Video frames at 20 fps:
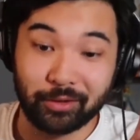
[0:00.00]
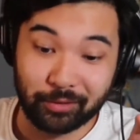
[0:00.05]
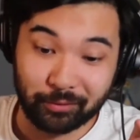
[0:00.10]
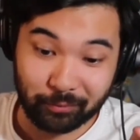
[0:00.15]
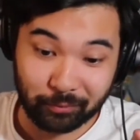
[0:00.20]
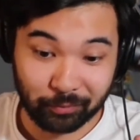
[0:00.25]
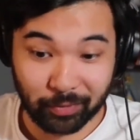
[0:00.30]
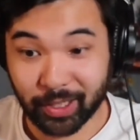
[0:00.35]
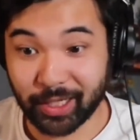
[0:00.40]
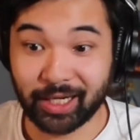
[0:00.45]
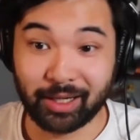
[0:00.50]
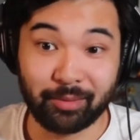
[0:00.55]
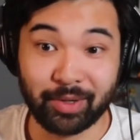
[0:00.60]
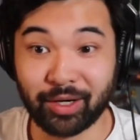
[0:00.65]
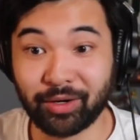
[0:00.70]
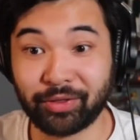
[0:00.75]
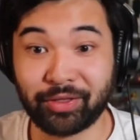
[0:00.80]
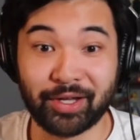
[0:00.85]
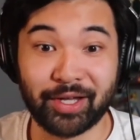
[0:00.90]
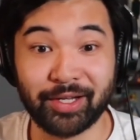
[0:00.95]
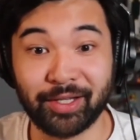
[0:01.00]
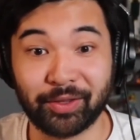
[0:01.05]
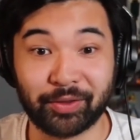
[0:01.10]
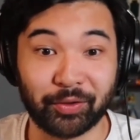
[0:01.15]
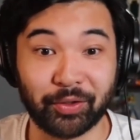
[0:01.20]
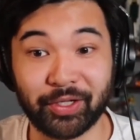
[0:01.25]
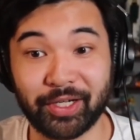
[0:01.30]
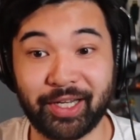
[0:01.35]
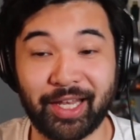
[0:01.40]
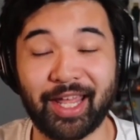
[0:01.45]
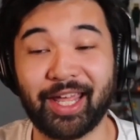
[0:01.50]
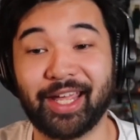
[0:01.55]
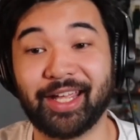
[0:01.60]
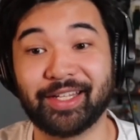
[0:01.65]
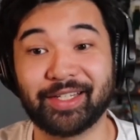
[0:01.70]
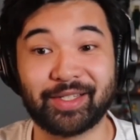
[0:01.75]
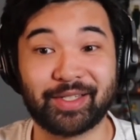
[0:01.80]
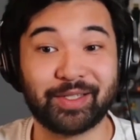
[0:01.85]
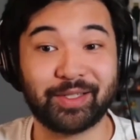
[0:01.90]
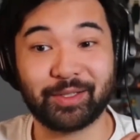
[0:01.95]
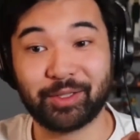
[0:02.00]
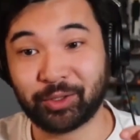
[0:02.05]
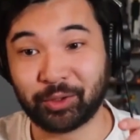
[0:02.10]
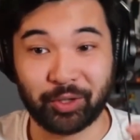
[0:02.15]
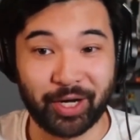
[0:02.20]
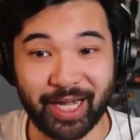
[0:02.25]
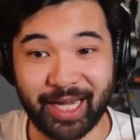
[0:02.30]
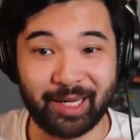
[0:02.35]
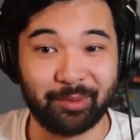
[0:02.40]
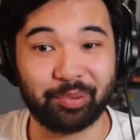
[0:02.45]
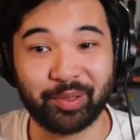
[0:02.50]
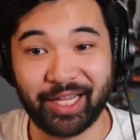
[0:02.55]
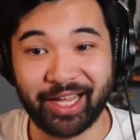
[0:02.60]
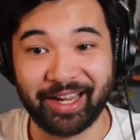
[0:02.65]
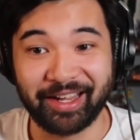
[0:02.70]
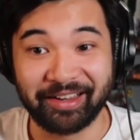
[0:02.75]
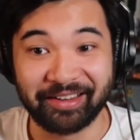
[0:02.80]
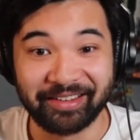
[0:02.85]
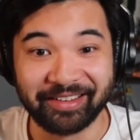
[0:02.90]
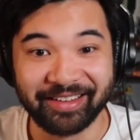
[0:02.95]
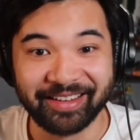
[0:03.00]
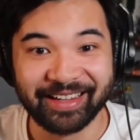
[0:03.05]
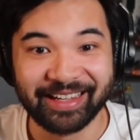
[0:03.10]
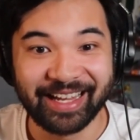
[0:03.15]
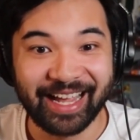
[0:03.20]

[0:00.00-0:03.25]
running a marathon in 30 days, training plan.